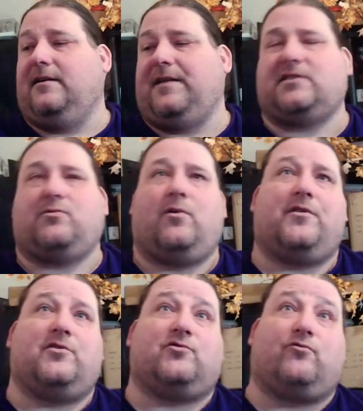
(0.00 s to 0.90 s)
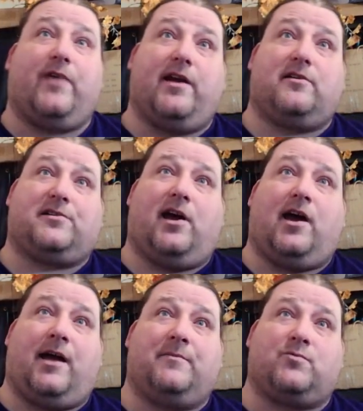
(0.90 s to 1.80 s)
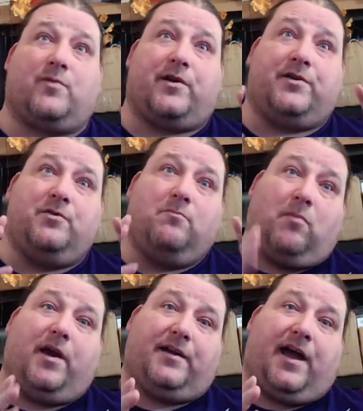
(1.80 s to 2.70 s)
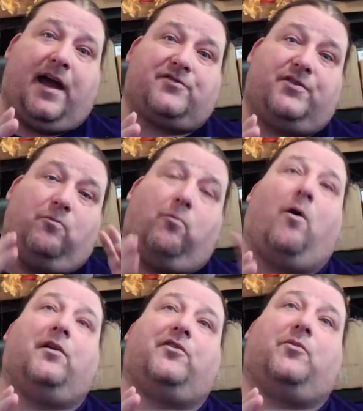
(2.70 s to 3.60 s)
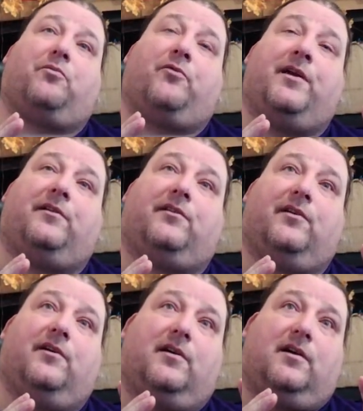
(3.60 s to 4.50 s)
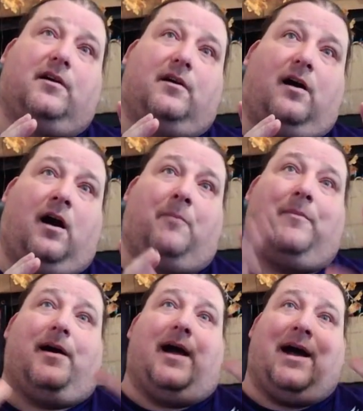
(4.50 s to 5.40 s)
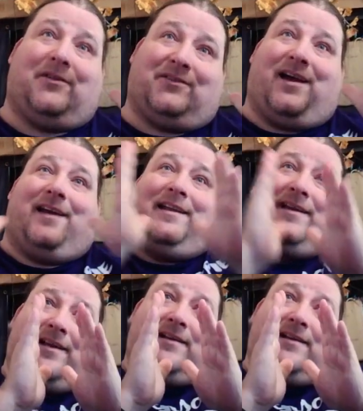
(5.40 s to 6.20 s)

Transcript: that's one of those rare times where you might actually want to print um, outside in